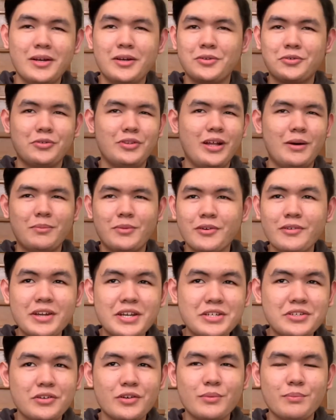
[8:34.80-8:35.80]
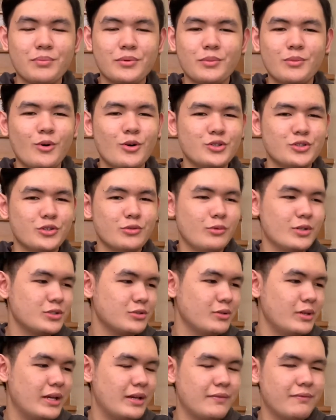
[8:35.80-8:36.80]
collaboration, promotion
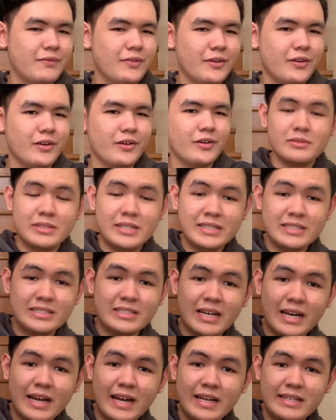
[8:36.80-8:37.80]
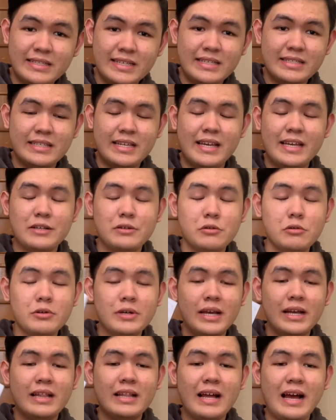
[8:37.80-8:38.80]
whatsoever. This guys is a
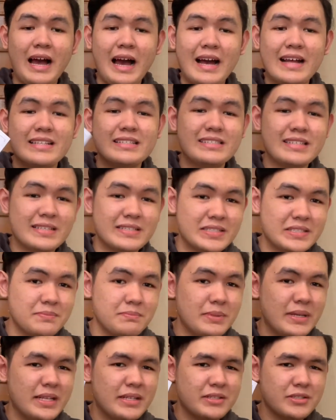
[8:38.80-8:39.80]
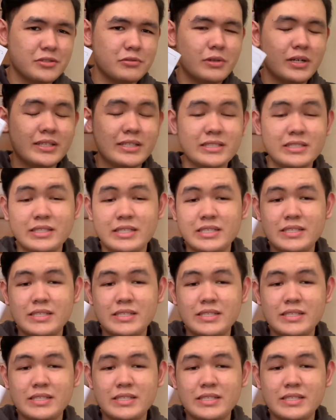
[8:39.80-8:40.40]
Google Adsense pin. So what's this